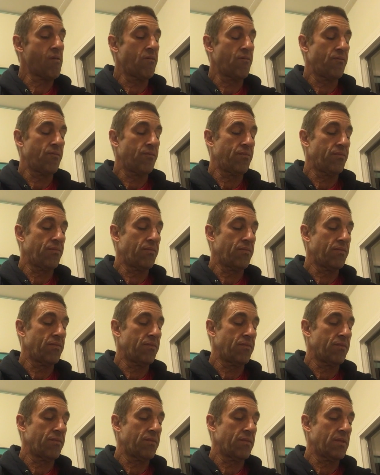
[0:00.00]

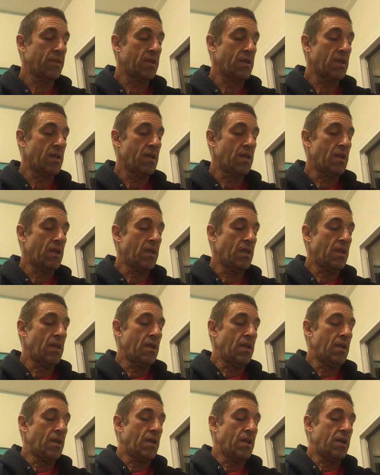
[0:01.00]

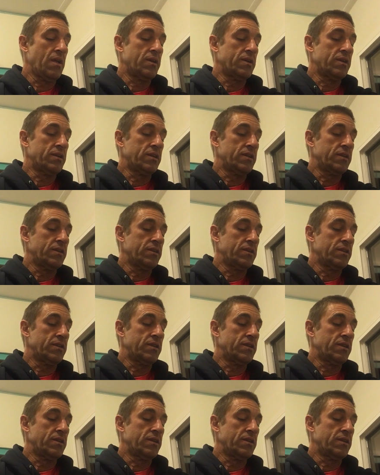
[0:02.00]
[no speech]